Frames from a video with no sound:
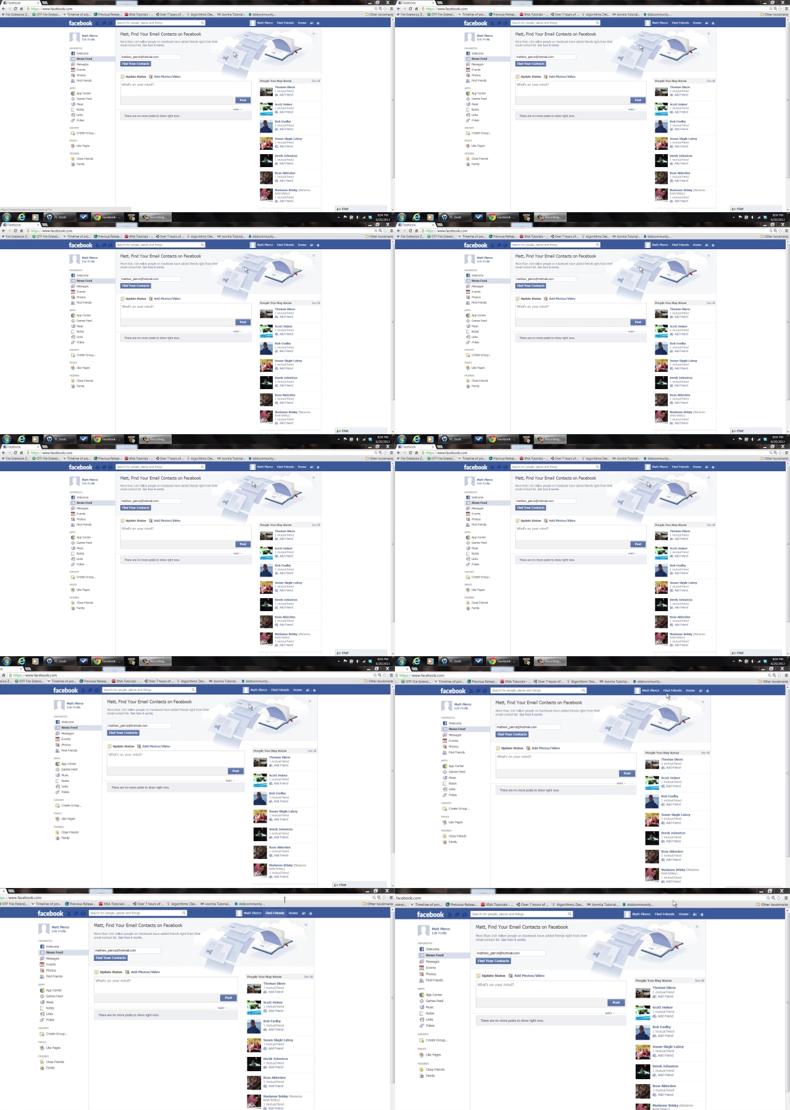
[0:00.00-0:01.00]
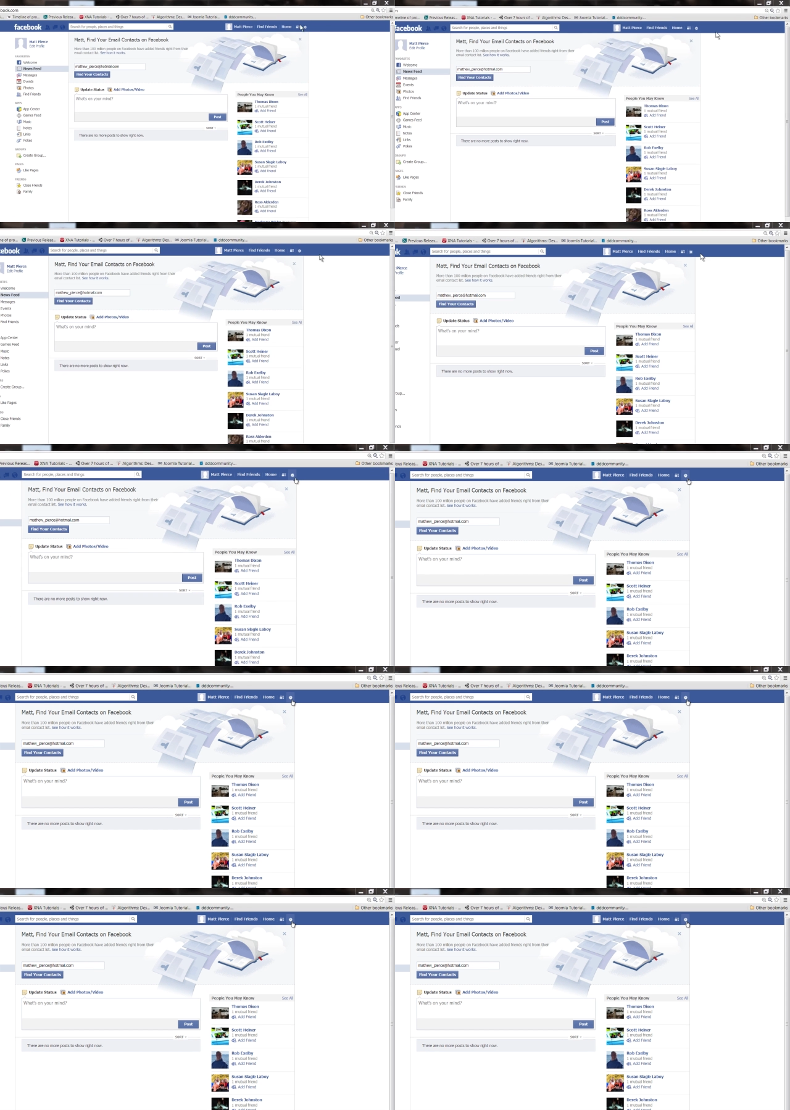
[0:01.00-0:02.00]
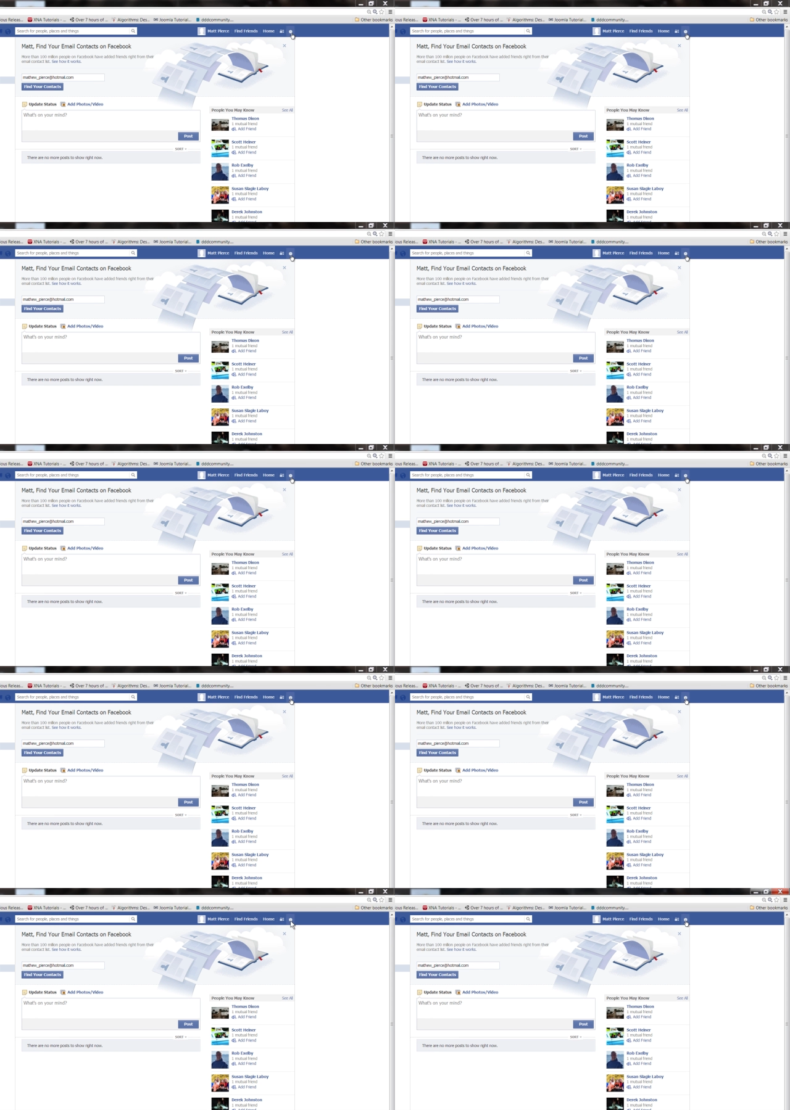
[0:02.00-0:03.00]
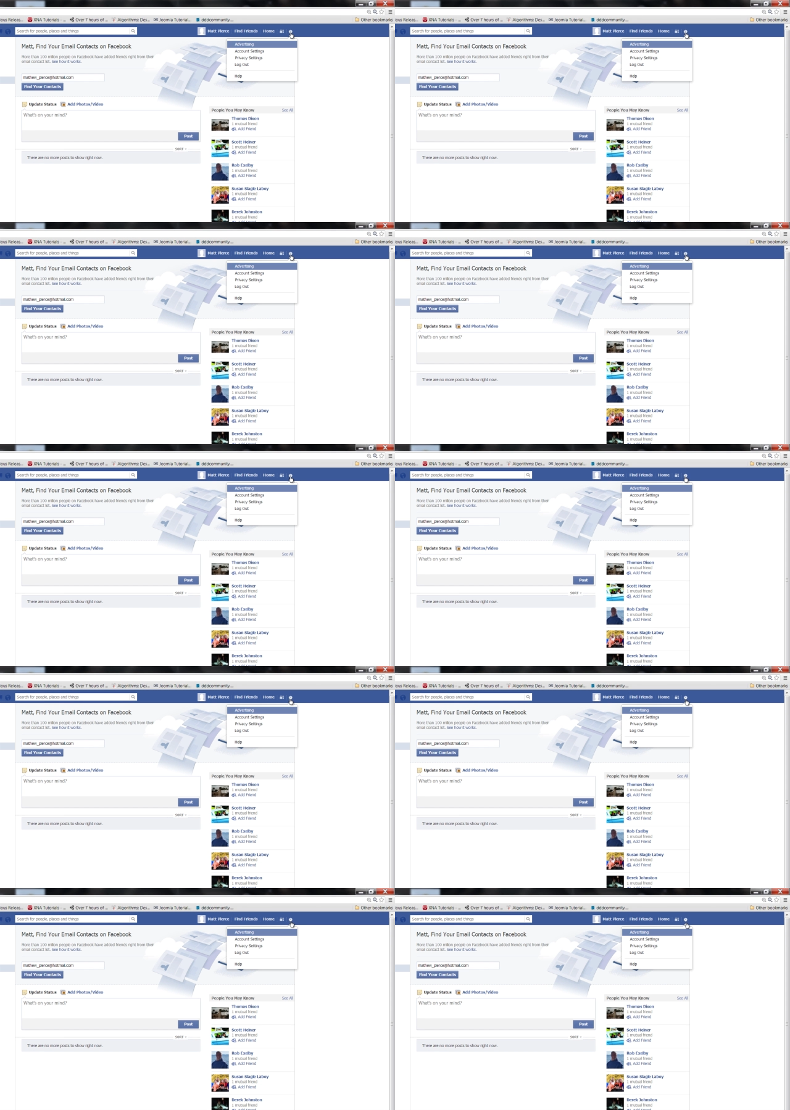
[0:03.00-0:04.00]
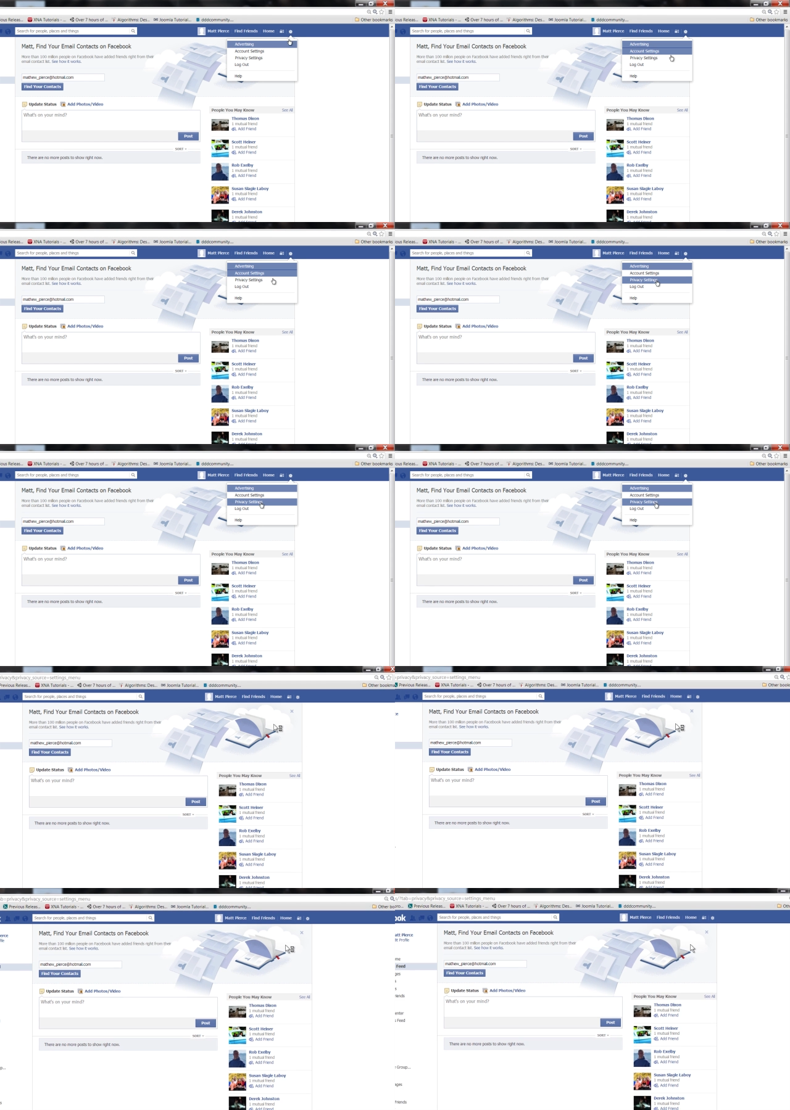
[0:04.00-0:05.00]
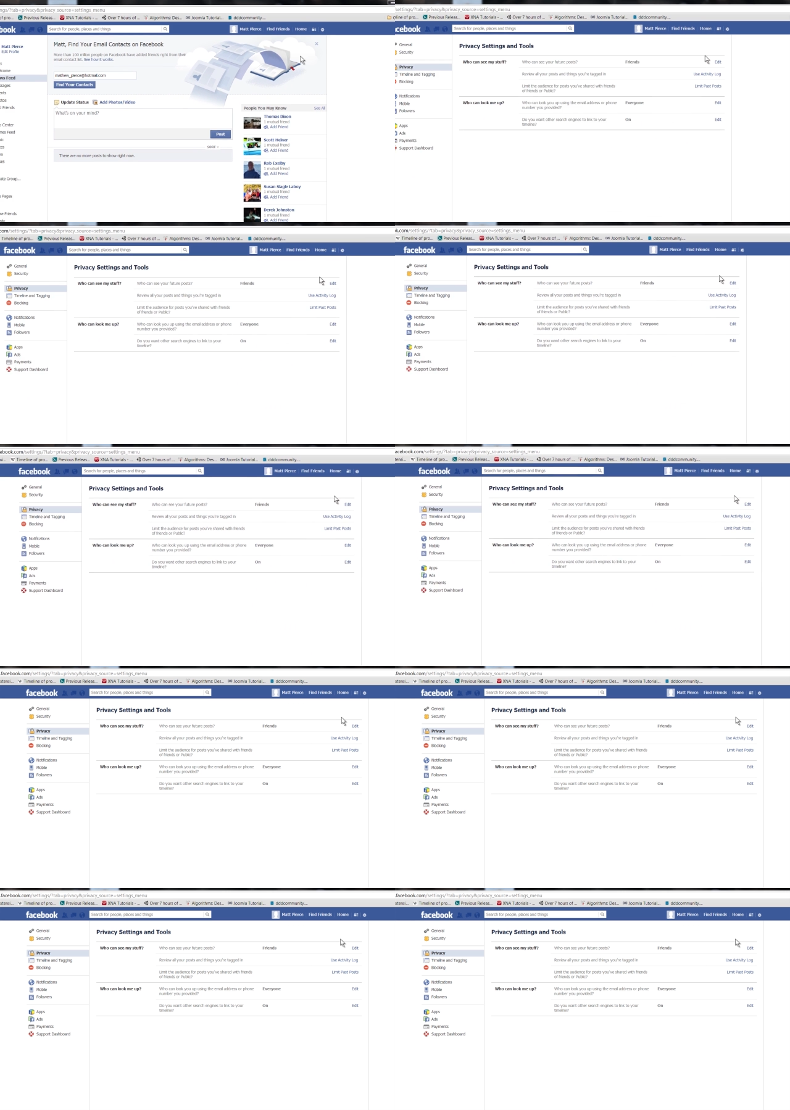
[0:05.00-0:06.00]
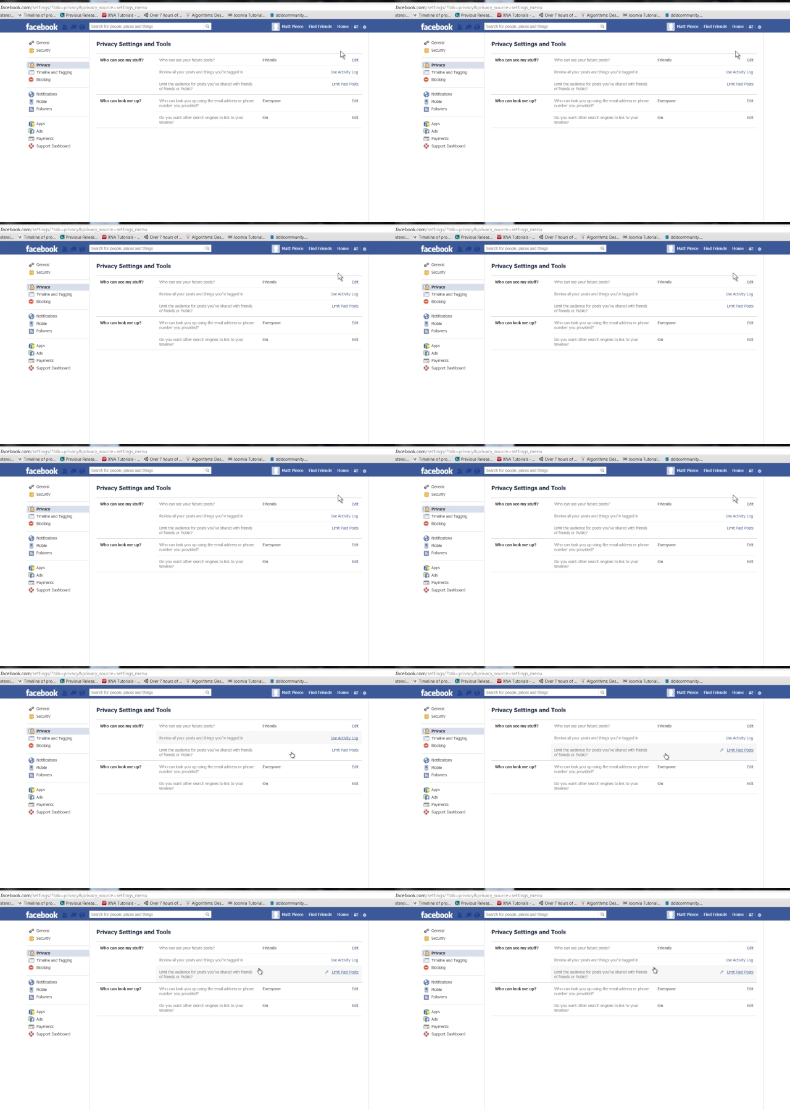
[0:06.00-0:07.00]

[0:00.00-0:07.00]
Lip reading: [unreadable: no face in view]